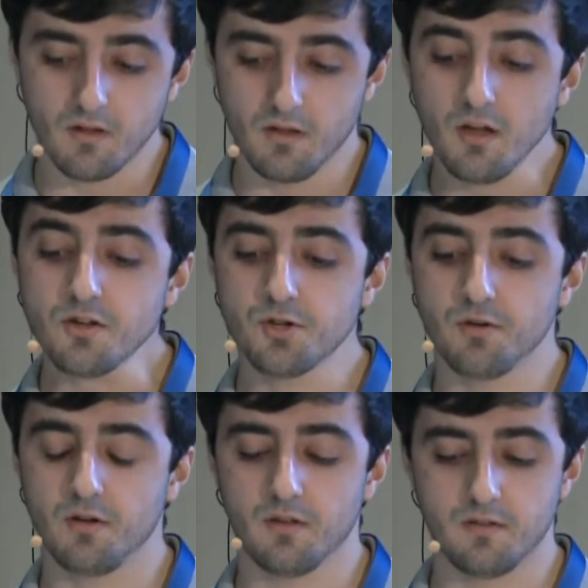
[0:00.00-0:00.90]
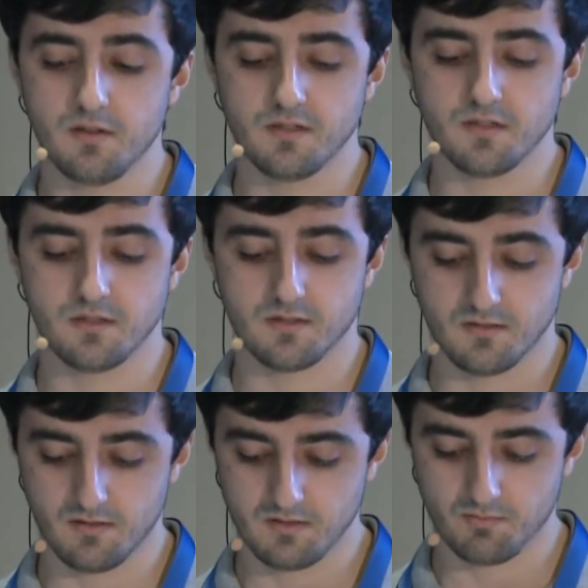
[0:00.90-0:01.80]
Actually,
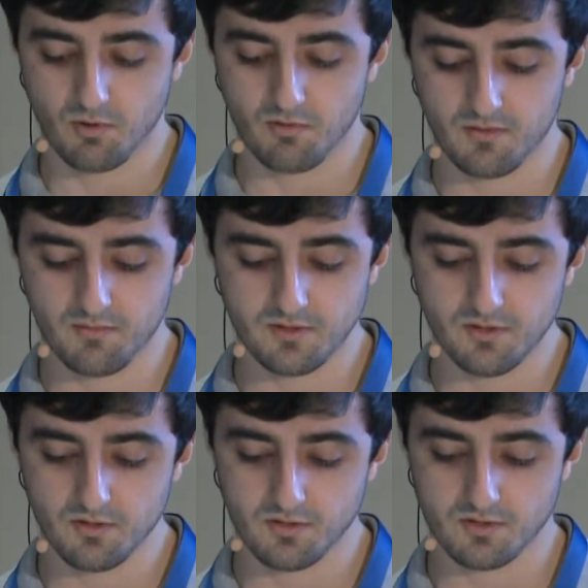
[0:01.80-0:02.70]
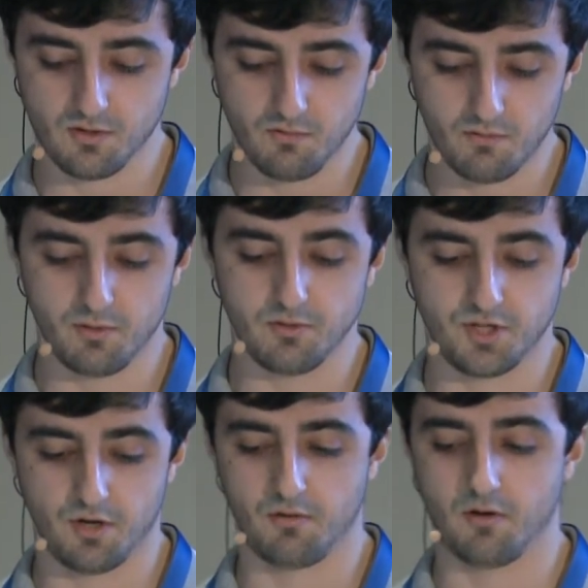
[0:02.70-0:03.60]
this problem is not solvable
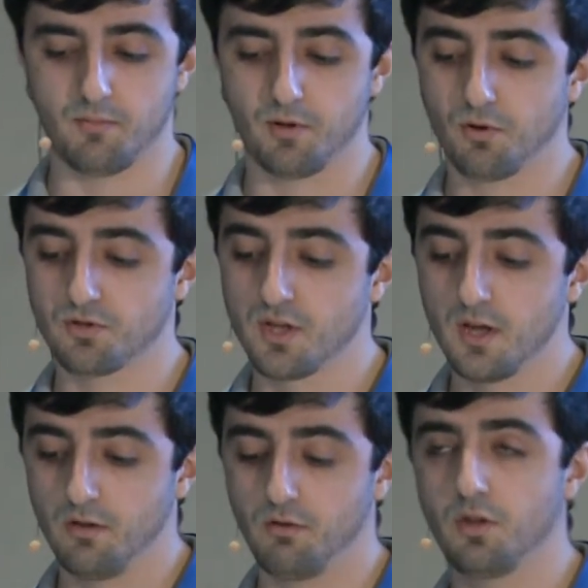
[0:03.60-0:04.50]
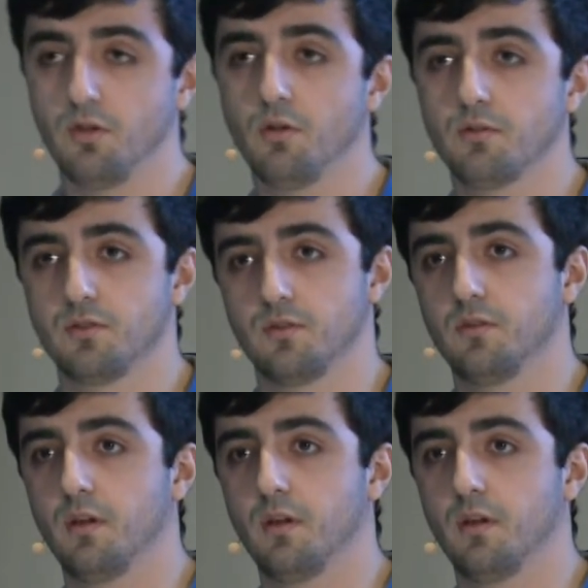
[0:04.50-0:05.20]
generally, because you cannot